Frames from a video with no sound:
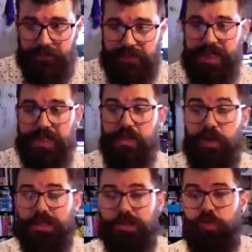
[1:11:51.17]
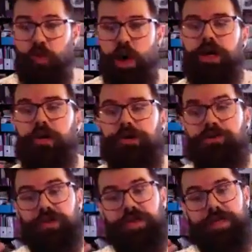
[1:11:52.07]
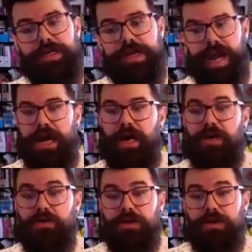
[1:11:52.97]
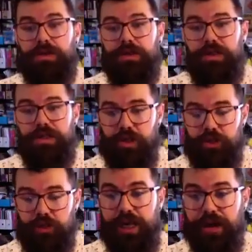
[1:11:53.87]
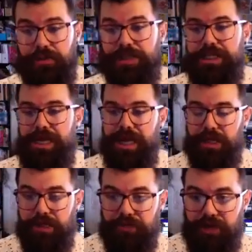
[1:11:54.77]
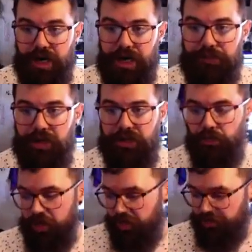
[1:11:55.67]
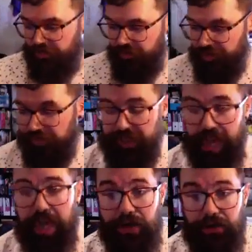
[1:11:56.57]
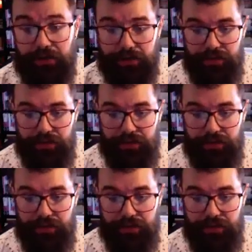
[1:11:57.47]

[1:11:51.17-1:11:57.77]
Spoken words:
Second question, what are you feeling now? So as we come to the end of our art party, what are you feeling now?